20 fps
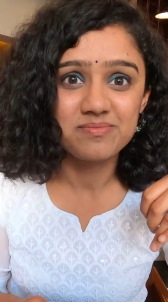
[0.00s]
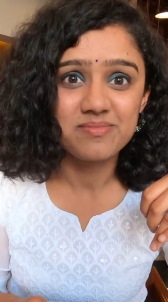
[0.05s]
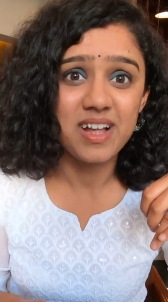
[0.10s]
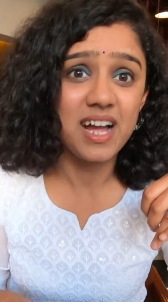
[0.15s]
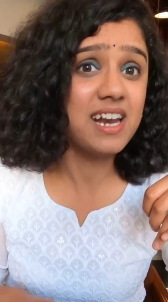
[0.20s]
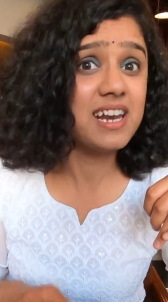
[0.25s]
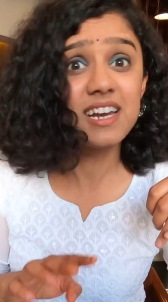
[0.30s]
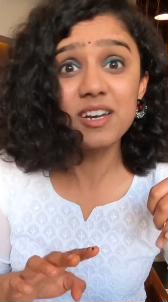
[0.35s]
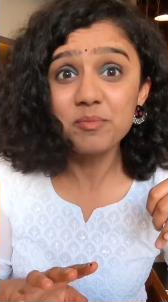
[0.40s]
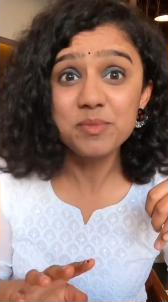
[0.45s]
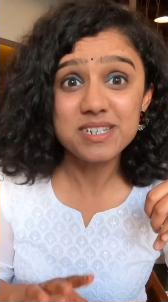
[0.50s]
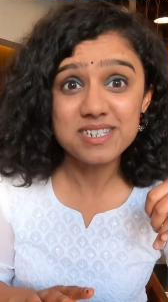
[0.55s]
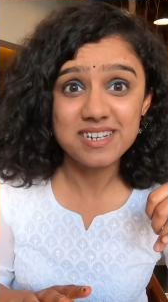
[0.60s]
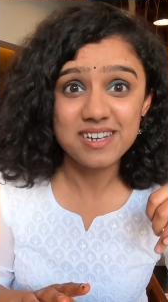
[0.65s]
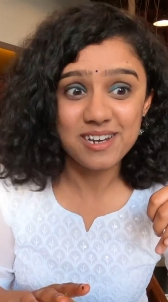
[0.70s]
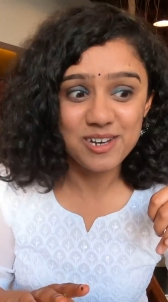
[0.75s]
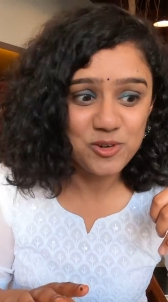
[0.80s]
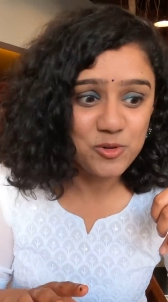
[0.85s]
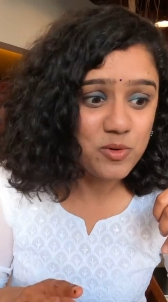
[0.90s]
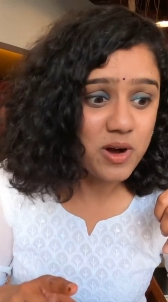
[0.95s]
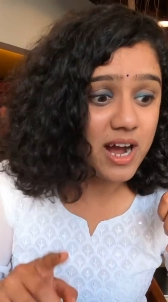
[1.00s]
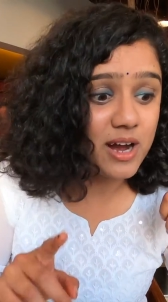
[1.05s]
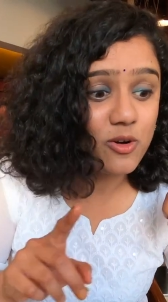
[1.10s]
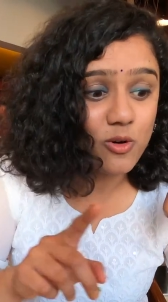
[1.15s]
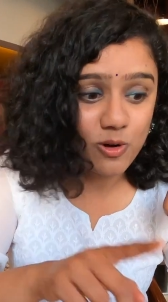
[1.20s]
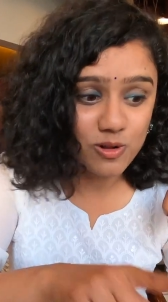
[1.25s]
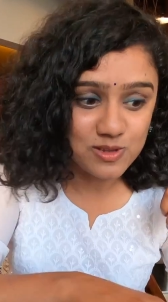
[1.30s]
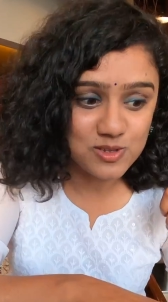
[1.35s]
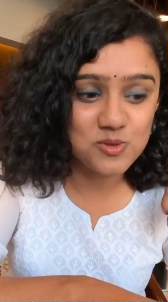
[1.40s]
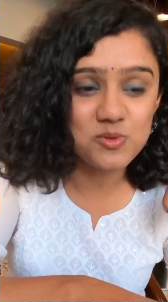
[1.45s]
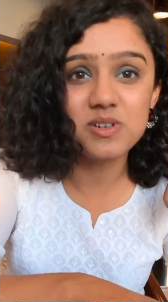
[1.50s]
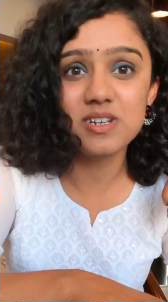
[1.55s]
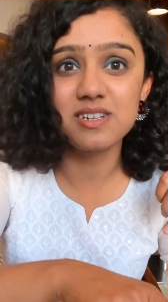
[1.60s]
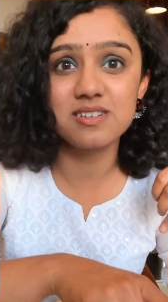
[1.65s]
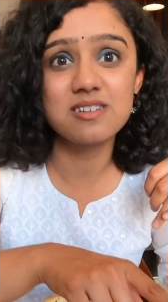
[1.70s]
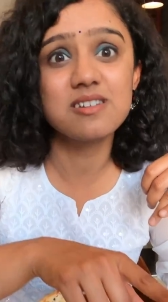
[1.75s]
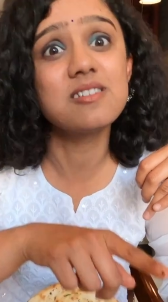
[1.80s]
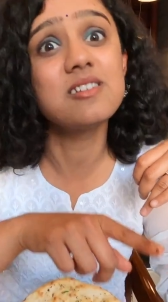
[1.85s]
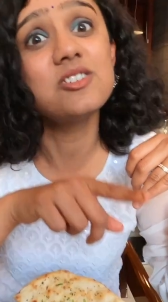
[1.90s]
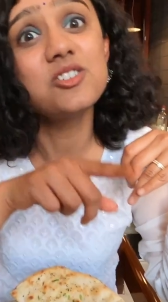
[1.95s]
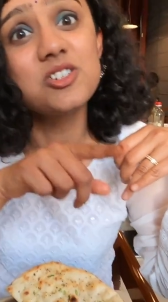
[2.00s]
And let me tell you, I also tasted the